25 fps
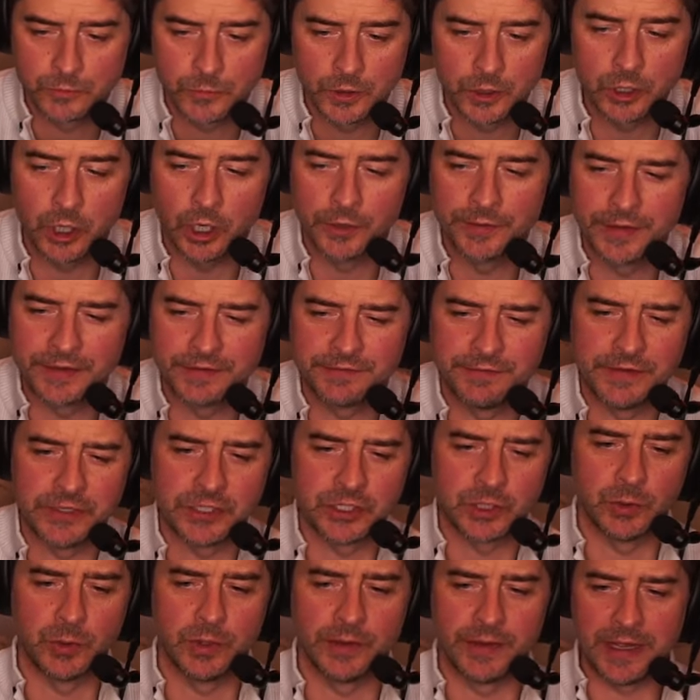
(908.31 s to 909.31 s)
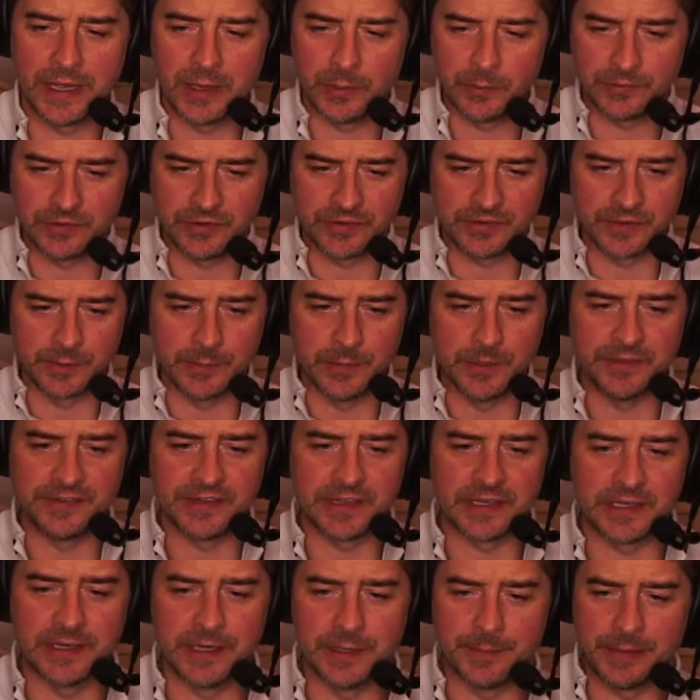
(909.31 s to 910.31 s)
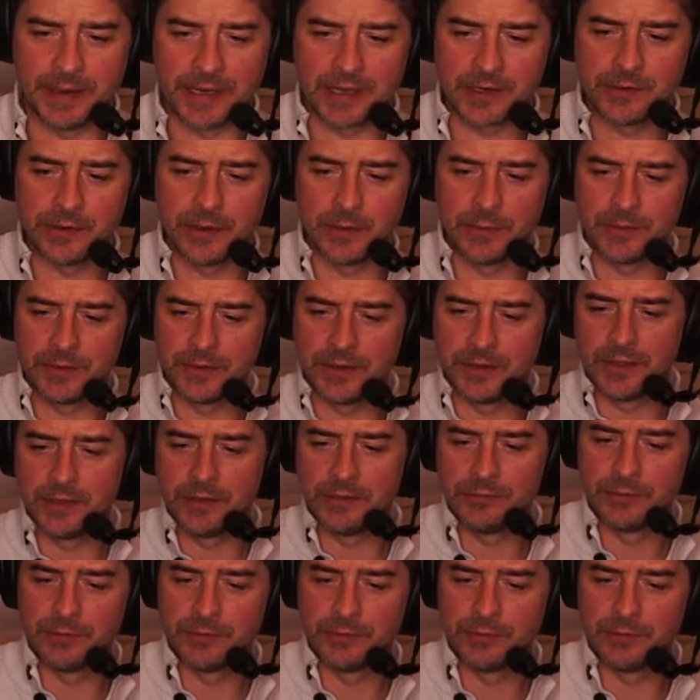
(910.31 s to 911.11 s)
God, that visual there with just the music in the background and they're